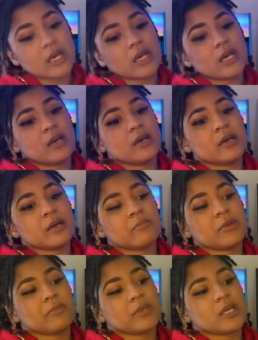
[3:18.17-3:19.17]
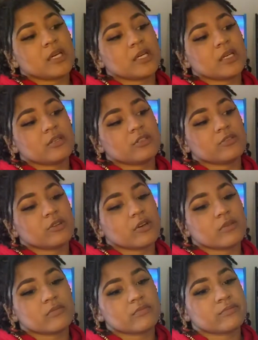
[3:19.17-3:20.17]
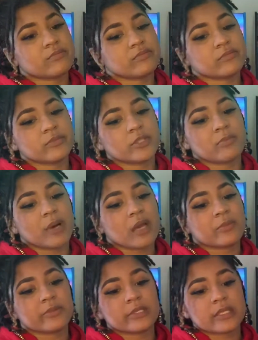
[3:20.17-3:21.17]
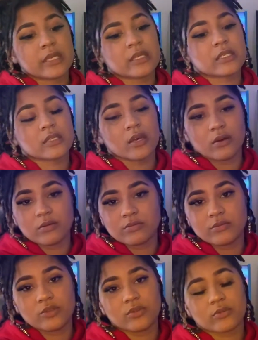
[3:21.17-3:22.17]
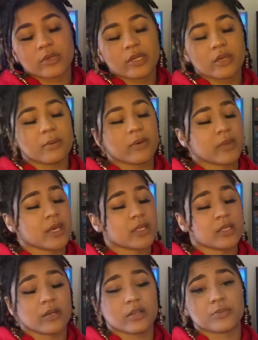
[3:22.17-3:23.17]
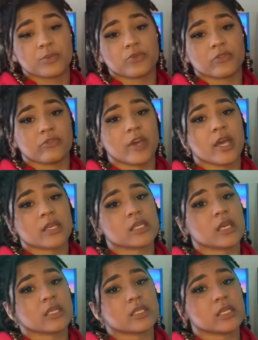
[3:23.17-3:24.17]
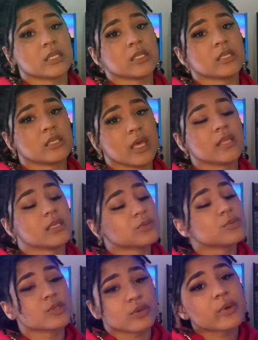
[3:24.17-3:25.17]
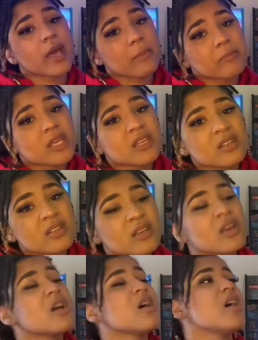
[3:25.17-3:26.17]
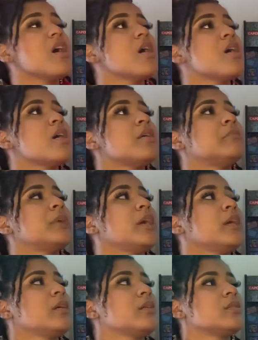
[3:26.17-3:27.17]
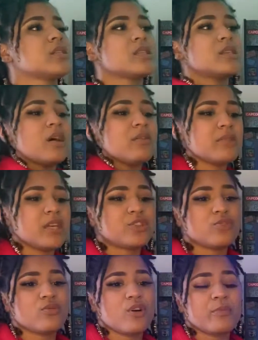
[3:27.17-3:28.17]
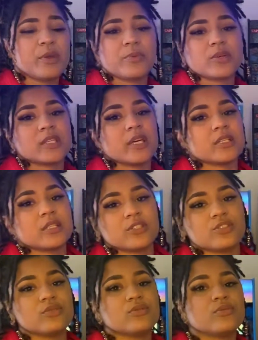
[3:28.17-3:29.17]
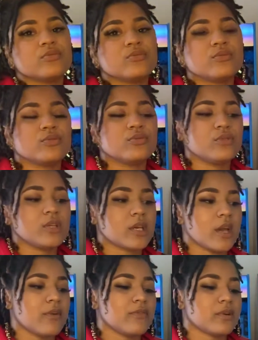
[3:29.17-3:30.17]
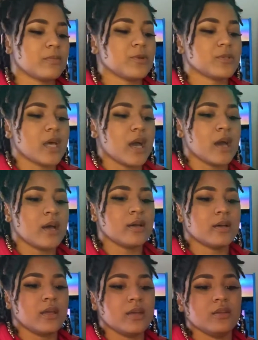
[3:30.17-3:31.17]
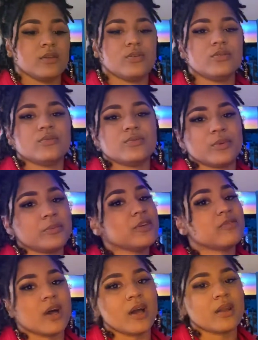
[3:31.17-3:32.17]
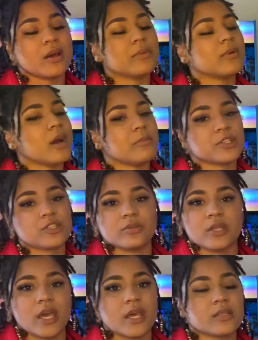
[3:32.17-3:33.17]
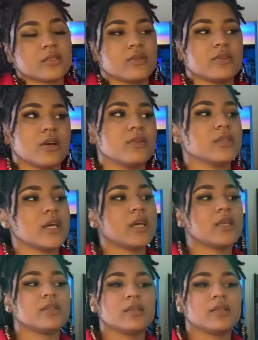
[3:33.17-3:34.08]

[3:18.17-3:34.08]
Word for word: Um, because, you know, the Bible says so. You can read up on that. There is proof of facts as to that this was going to happen. Um, and just know that you're gonna be protected. You you look out for the most high and you will be fine. I promise you that. So don't let